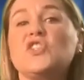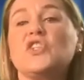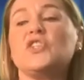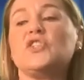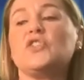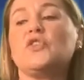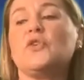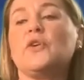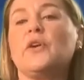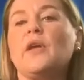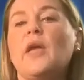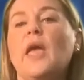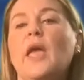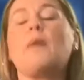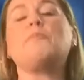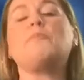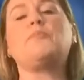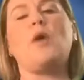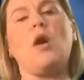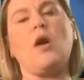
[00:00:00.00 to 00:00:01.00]
it during
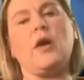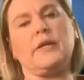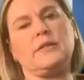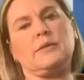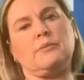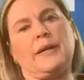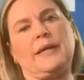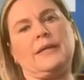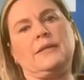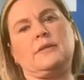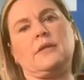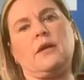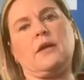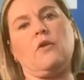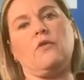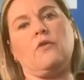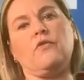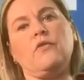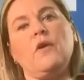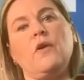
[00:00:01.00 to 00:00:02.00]
and pause
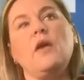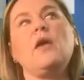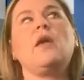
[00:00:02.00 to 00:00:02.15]
myself